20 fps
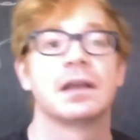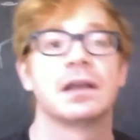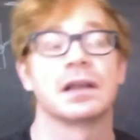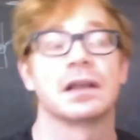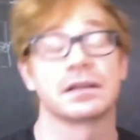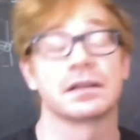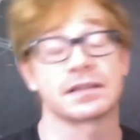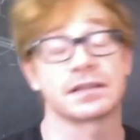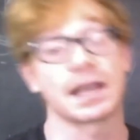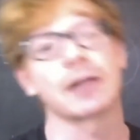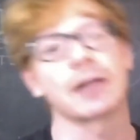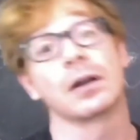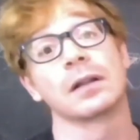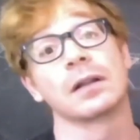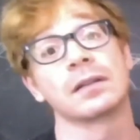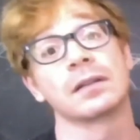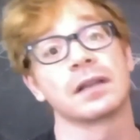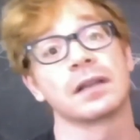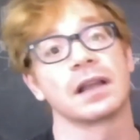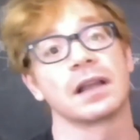And
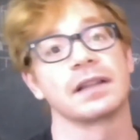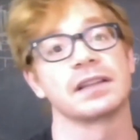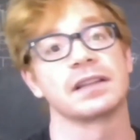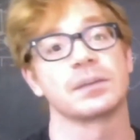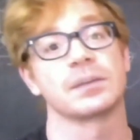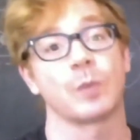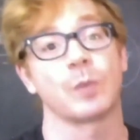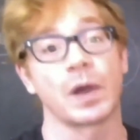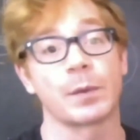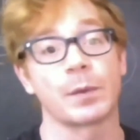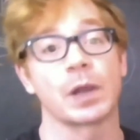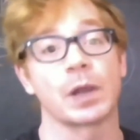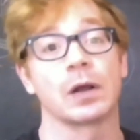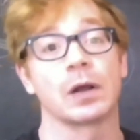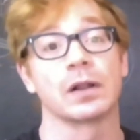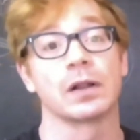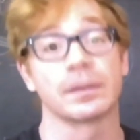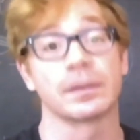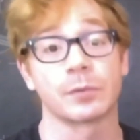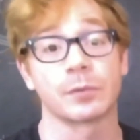second, and this is why we
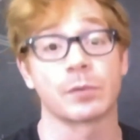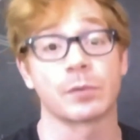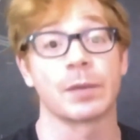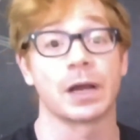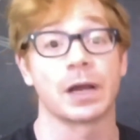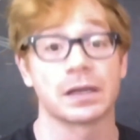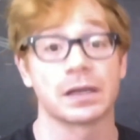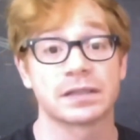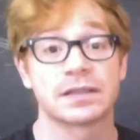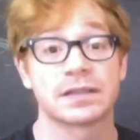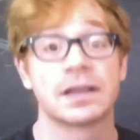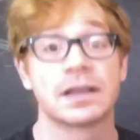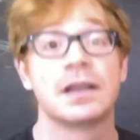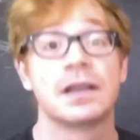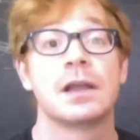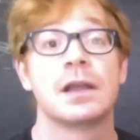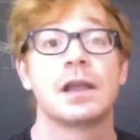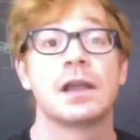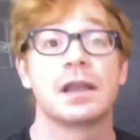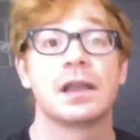call them robust,
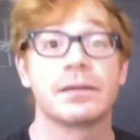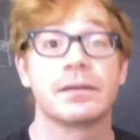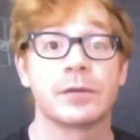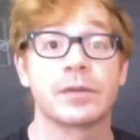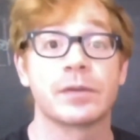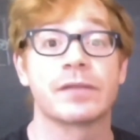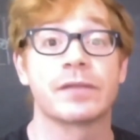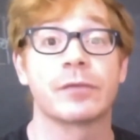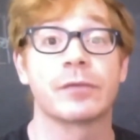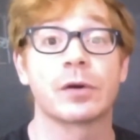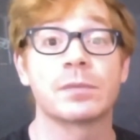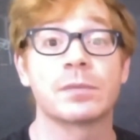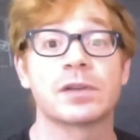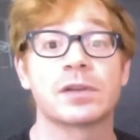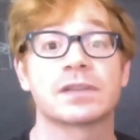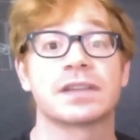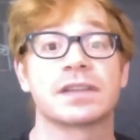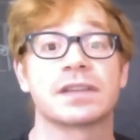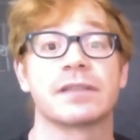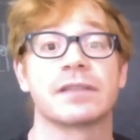if you deform your
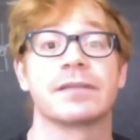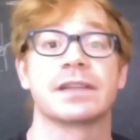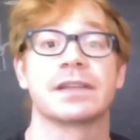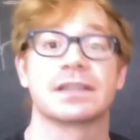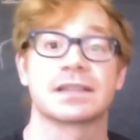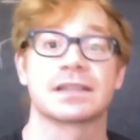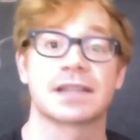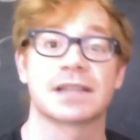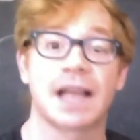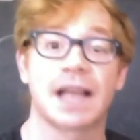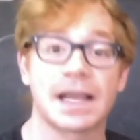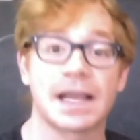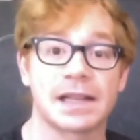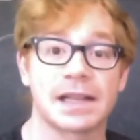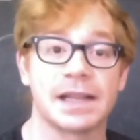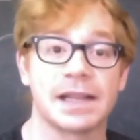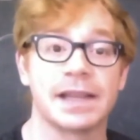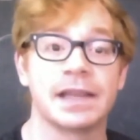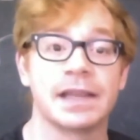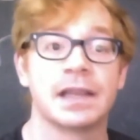surface
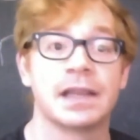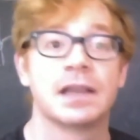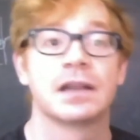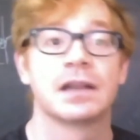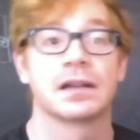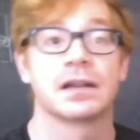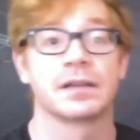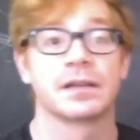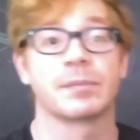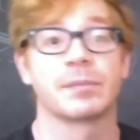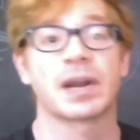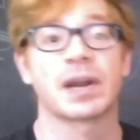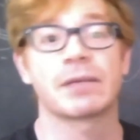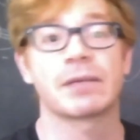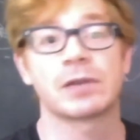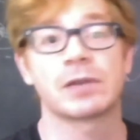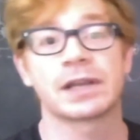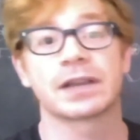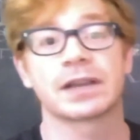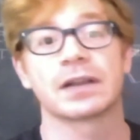slightly, the
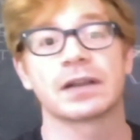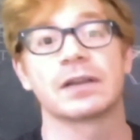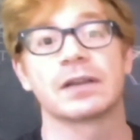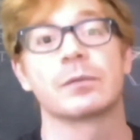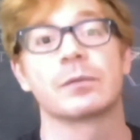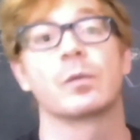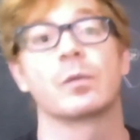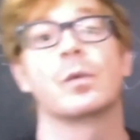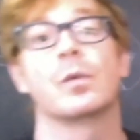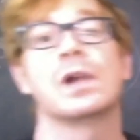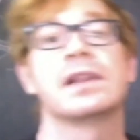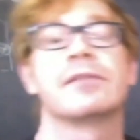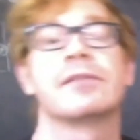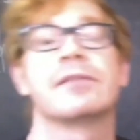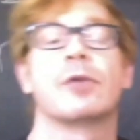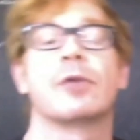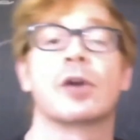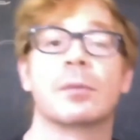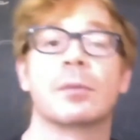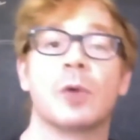parabolic curve will
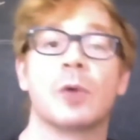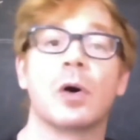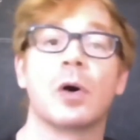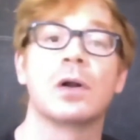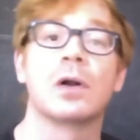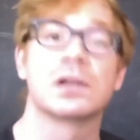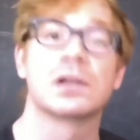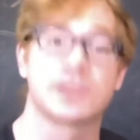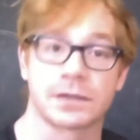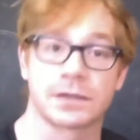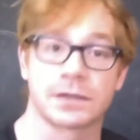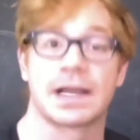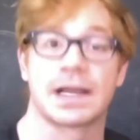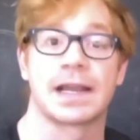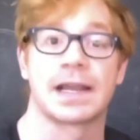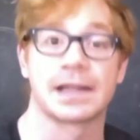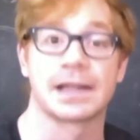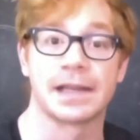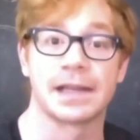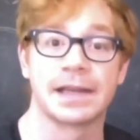deform also
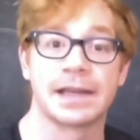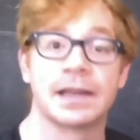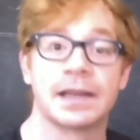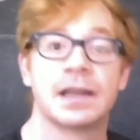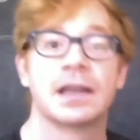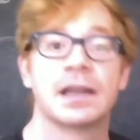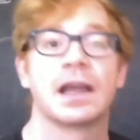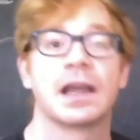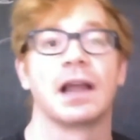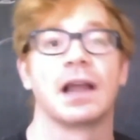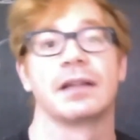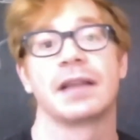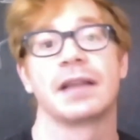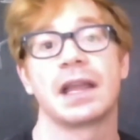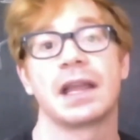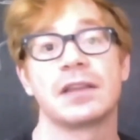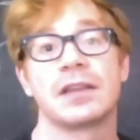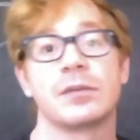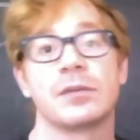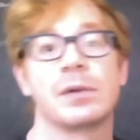slightly, and
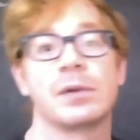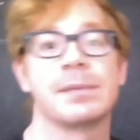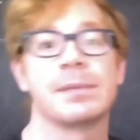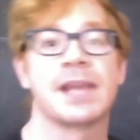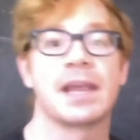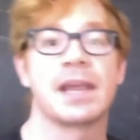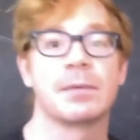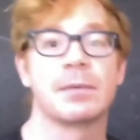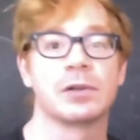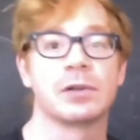then you will be able to